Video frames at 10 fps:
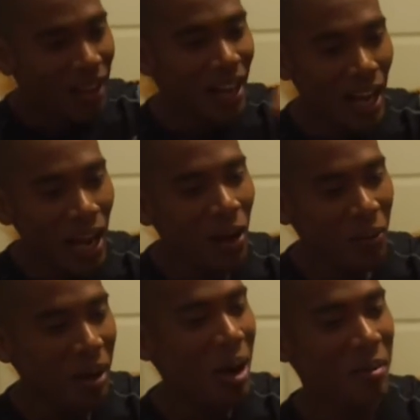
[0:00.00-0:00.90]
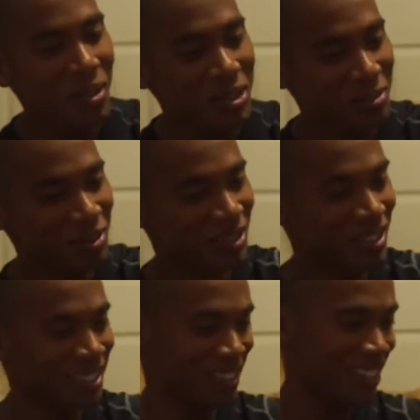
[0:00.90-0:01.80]
How am I supposed to?
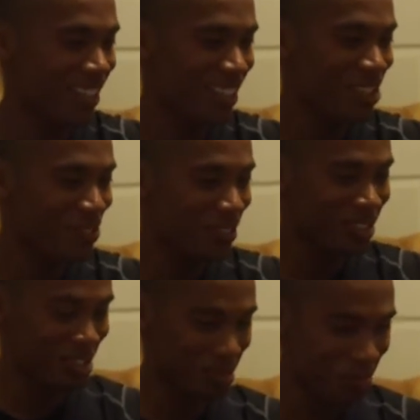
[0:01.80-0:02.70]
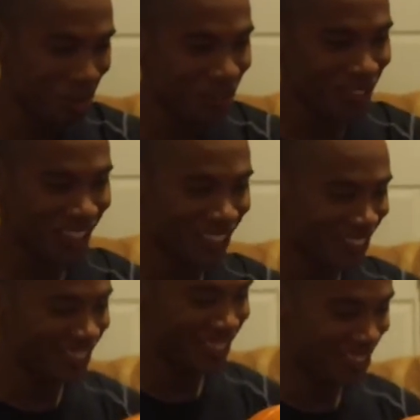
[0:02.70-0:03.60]
I gotta find the smooth side on
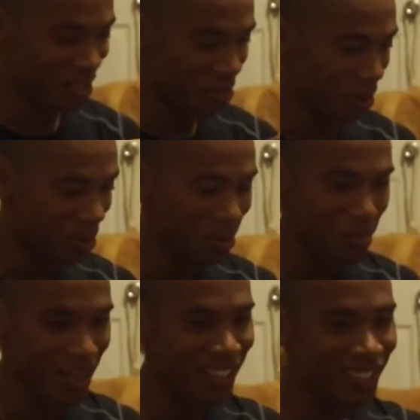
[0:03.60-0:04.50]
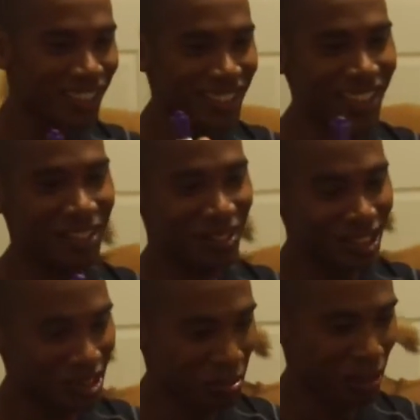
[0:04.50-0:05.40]
this thing, bro. The back of it got
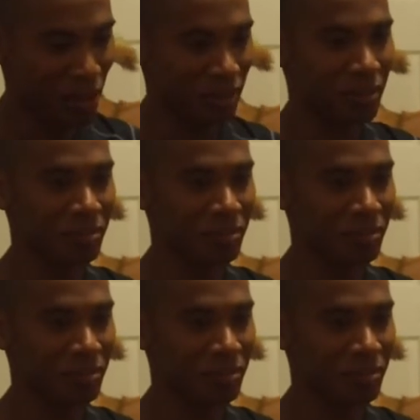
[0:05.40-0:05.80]
razor burn.